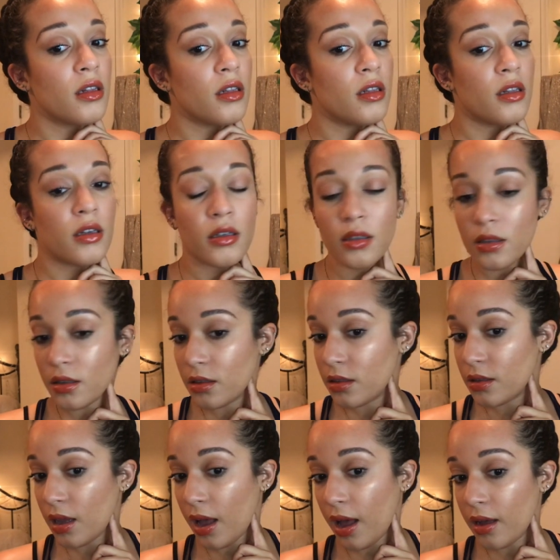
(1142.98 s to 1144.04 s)

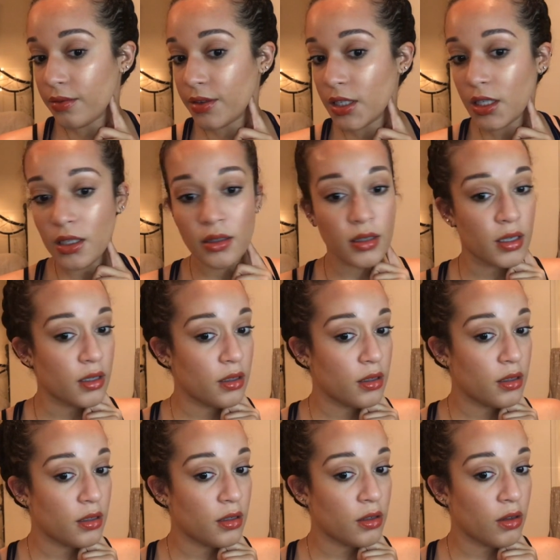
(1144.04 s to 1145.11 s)
looks halfway
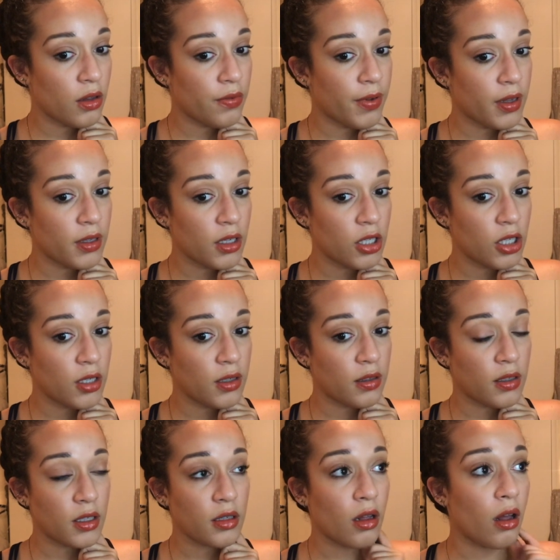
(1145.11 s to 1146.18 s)
decent. So the foundation is
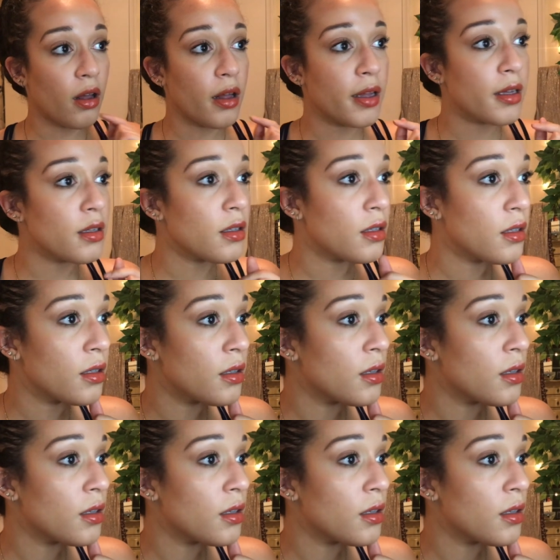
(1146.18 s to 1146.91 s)
still on.